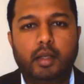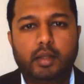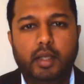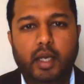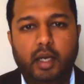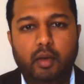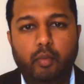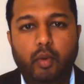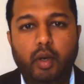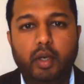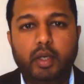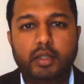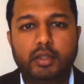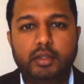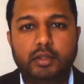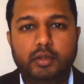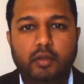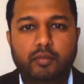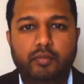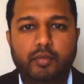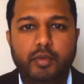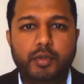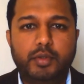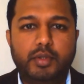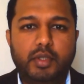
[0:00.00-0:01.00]
The advantages
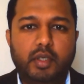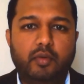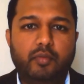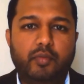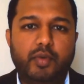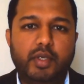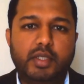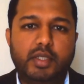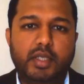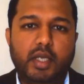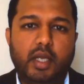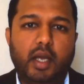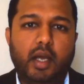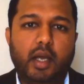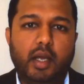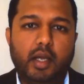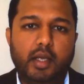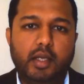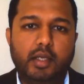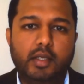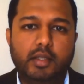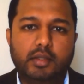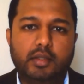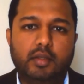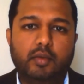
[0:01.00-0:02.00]
of using VCI
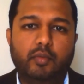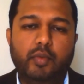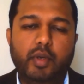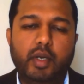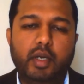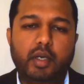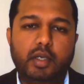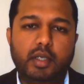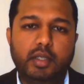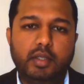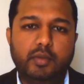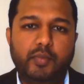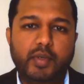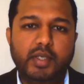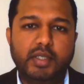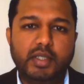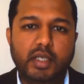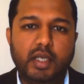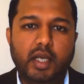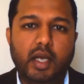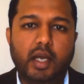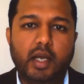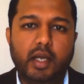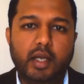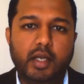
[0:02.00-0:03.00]
is
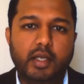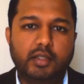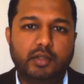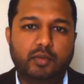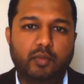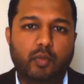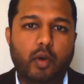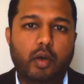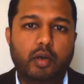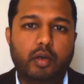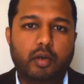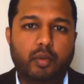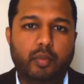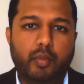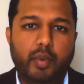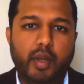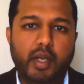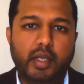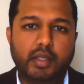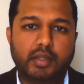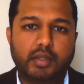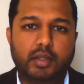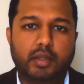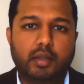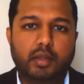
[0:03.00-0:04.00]
VCI is
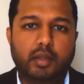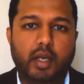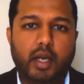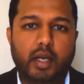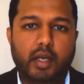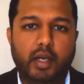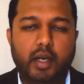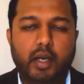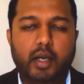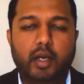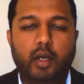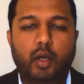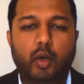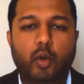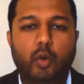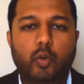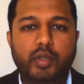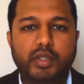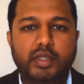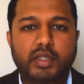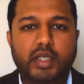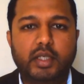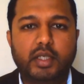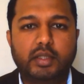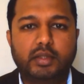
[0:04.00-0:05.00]
water-based and in low
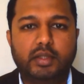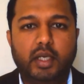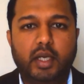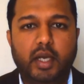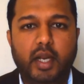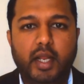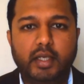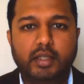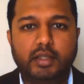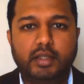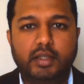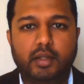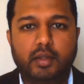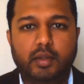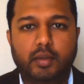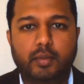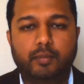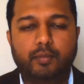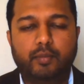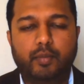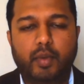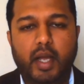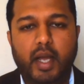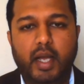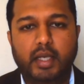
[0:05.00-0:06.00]
viscous nature.
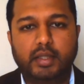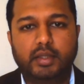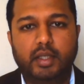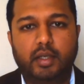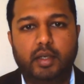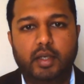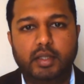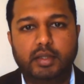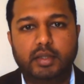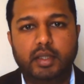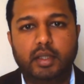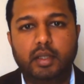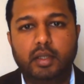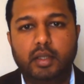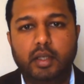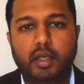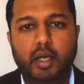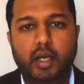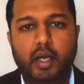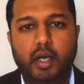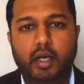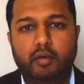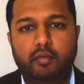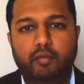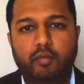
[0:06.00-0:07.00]
As a result,
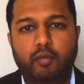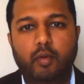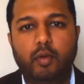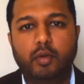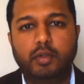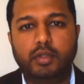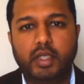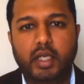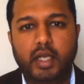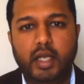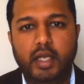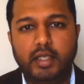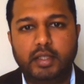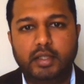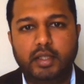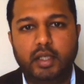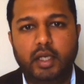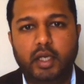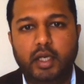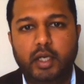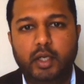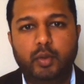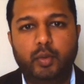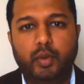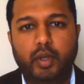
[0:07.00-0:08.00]
it flows
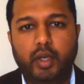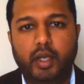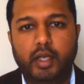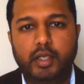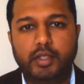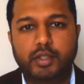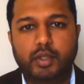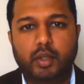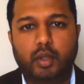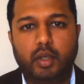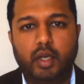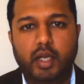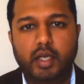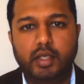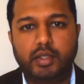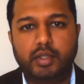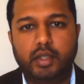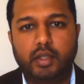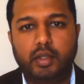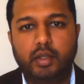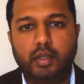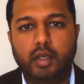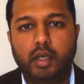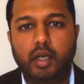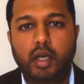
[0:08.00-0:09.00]
easily during
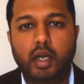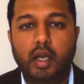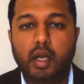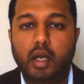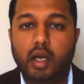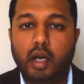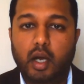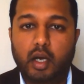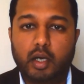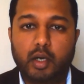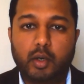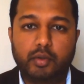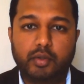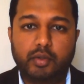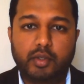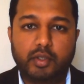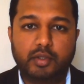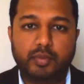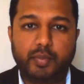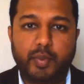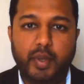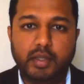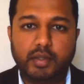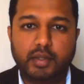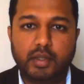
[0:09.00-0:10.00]
installation around the
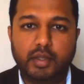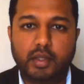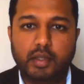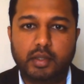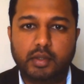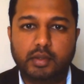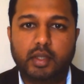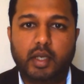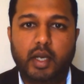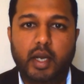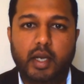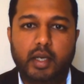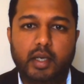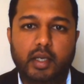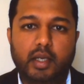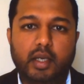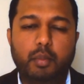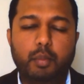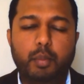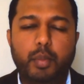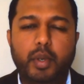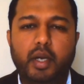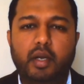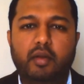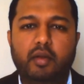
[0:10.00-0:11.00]
spacers and a
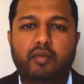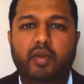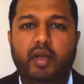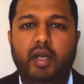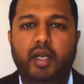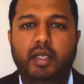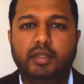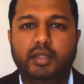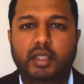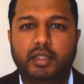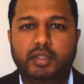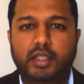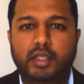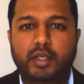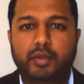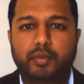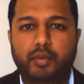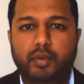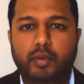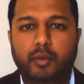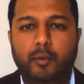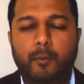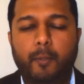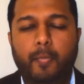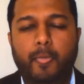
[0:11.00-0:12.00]
complete fill is
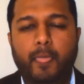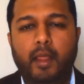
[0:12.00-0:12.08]
achieved.